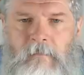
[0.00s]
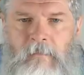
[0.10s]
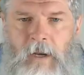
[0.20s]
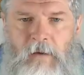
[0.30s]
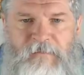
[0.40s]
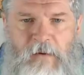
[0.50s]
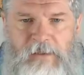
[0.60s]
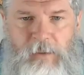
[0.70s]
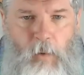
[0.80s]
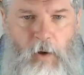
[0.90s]
Hello,
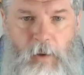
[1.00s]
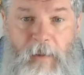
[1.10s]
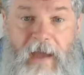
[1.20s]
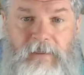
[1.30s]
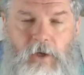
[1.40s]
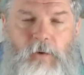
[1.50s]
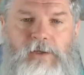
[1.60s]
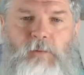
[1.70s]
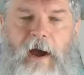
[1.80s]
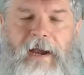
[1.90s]
folks, and welcome back to
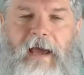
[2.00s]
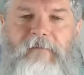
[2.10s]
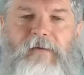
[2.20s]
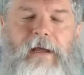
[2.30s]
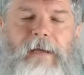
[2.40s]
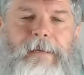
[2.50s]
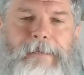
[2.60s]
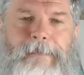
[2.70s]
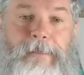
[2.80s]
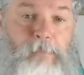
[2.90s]
Chris Wyatt Africa.
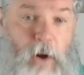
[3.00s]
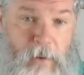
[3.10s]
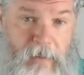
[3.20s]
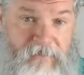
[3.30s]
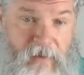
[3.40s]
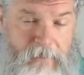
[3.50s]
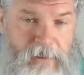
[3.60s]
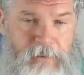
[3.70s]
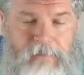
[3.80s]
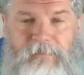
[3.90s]
Pardon me if I'm a
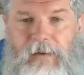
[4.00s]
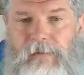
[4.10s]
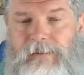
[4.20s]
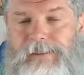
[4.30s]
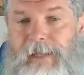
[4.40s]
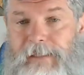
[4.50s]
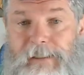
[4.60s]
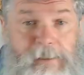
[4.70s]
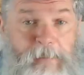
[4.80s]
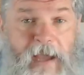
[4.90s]
little confused. I
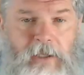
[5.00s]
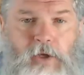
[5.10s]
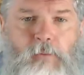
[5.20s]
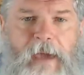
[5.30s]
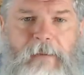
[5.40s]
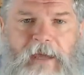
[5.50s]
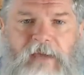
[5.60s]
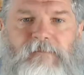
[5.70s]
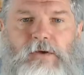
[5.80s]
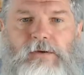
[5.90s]
suspect you may be
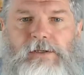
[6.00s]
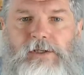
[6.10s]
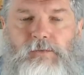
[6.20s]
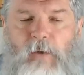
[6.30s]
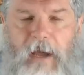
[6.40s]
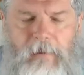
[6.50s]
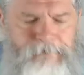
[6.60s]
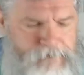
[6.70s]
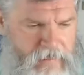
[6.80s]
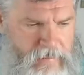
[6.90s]
confused as well.
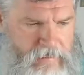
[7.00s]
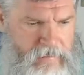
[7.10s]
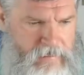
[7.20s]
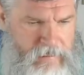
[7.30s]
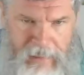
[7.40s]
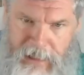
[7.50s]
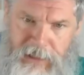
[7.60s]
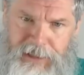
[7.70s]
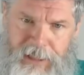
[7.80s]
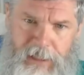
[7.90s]
Is
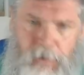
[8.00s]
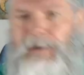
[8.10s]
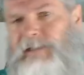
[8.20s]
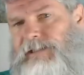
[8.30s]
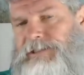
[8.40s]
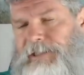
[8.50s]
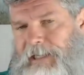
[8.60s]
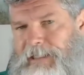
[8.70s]
she or isn't she?